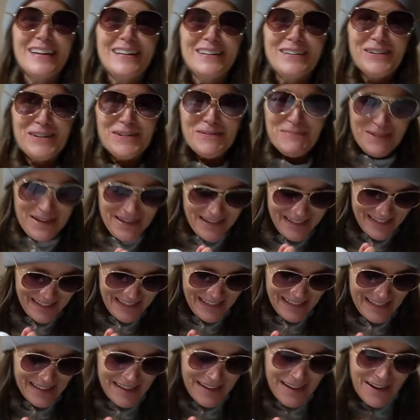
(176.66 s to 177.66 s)
in her
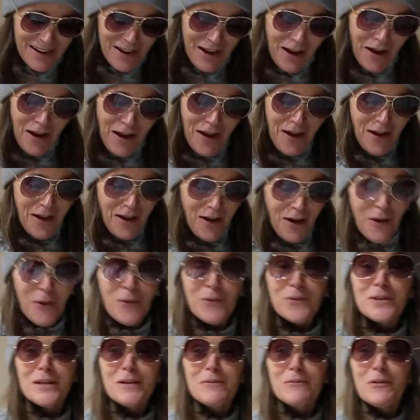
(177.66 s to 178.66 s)
body.
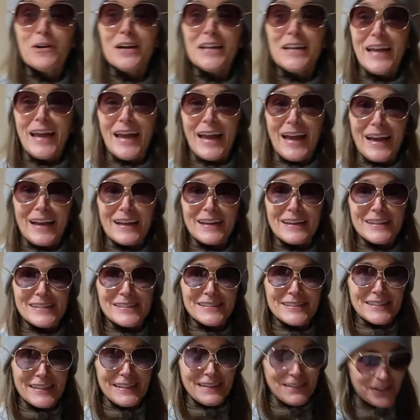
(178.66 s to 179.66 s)
Only one egg, a
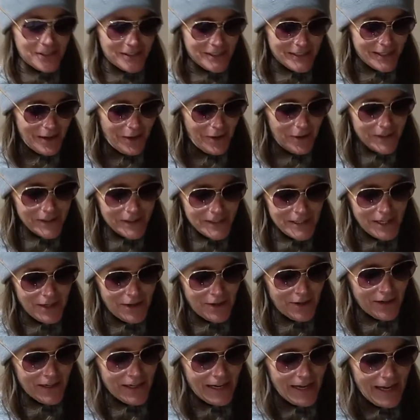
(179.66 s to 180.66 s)
single
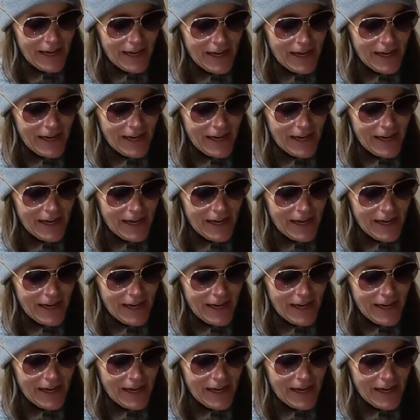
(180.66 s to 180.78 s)
solitary